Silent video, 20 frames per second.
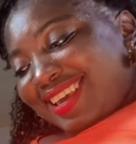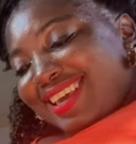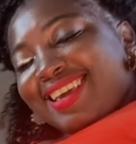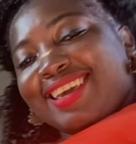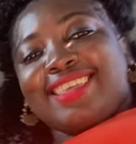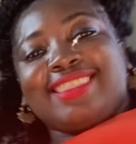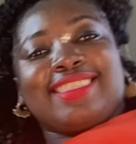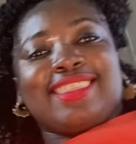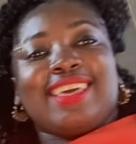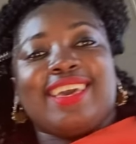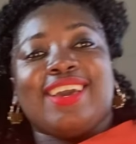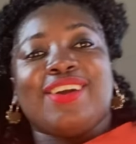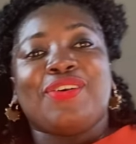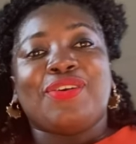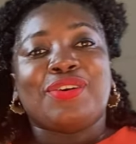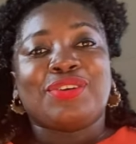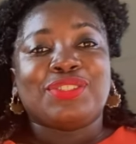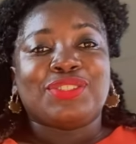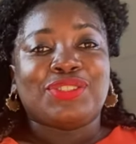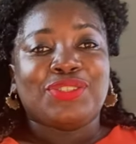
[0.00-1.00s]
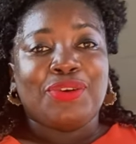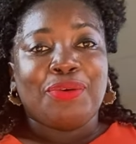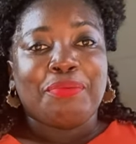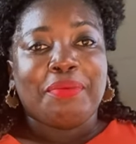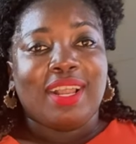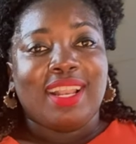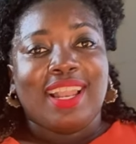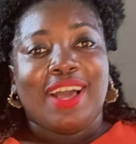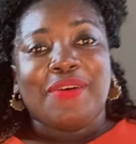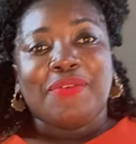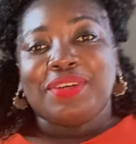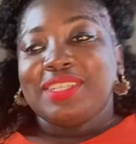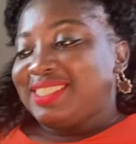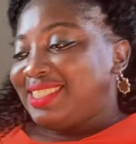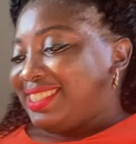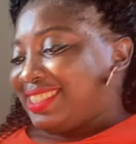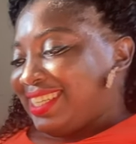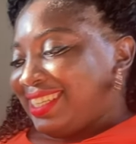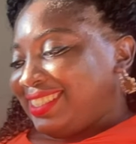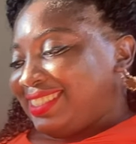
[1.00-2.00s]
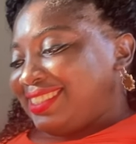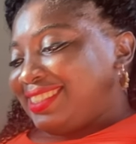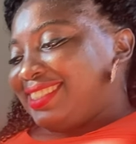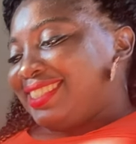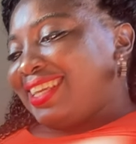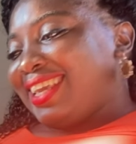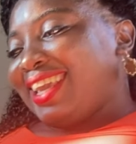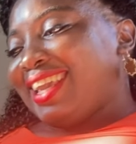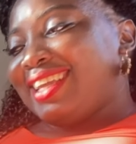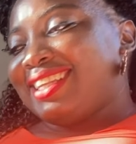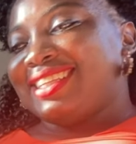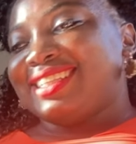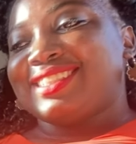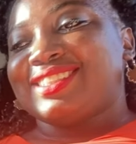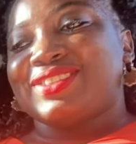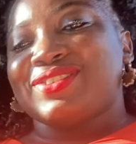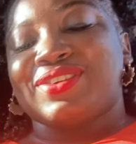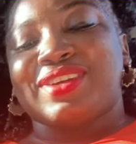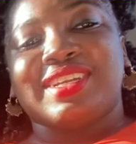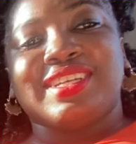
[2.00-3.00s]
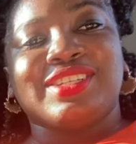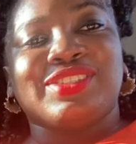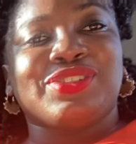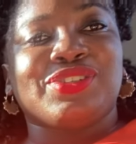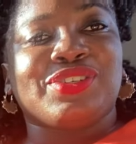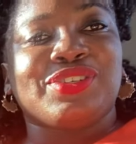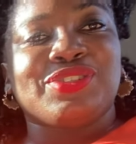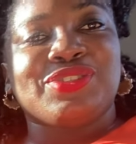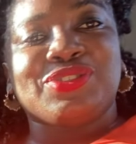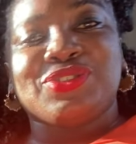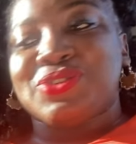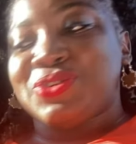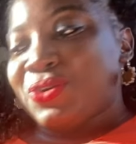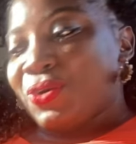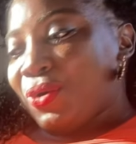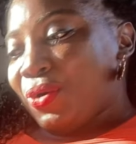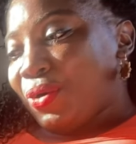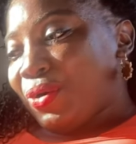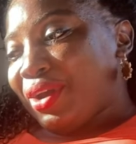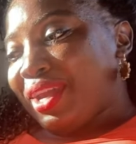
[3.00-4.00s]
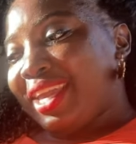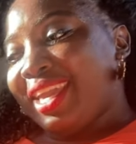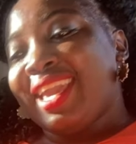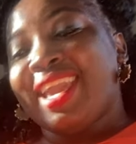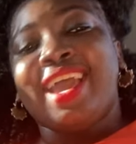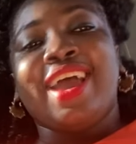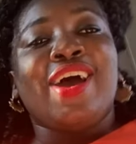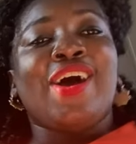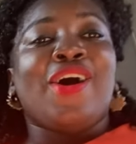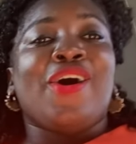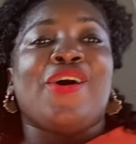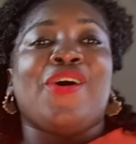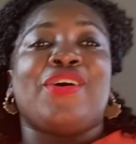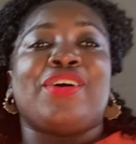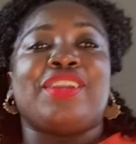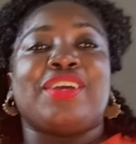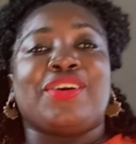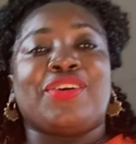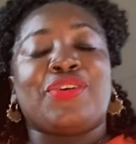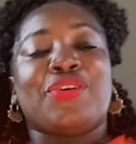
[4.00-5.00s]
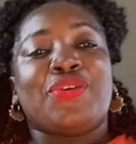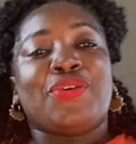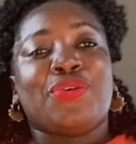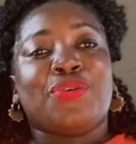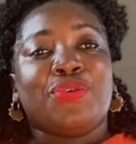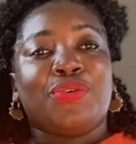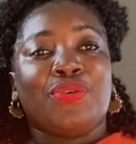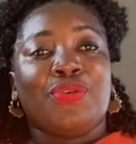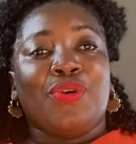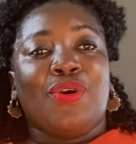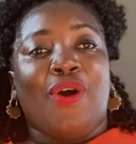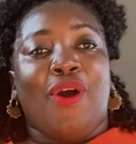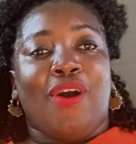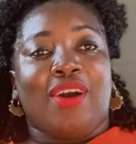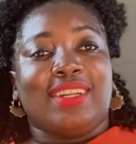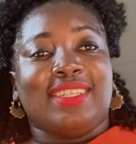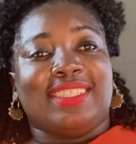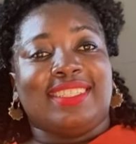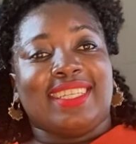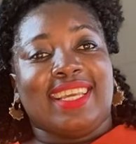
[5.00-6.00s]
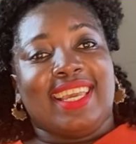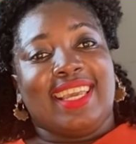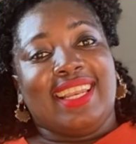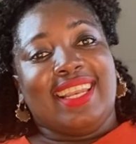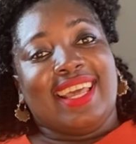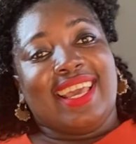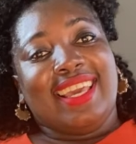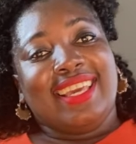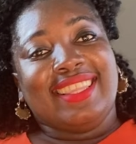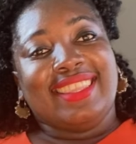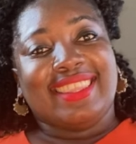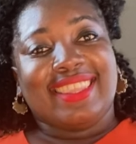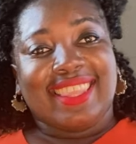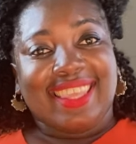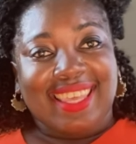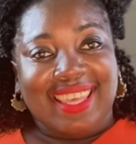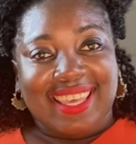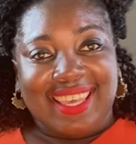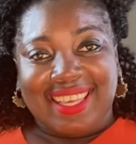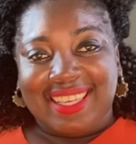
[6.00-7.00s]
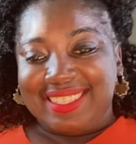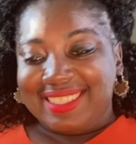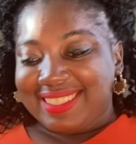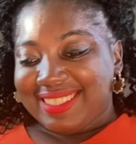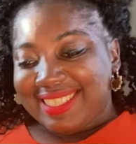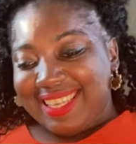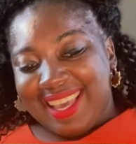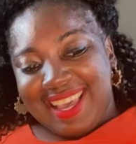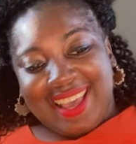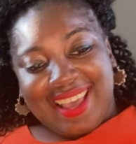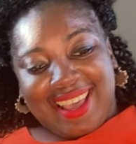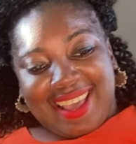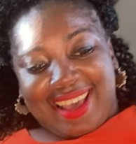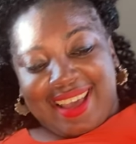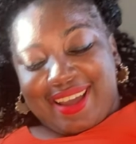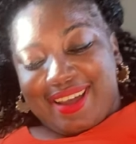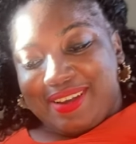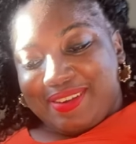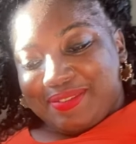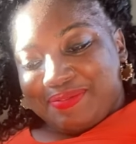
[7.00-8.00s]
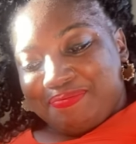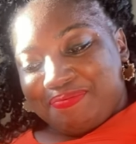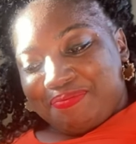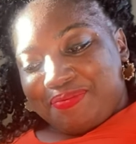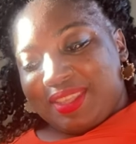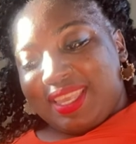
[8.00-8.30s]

And there goes your Malawian Shandy, and it's ready to enjoy on a cool hot day like this. So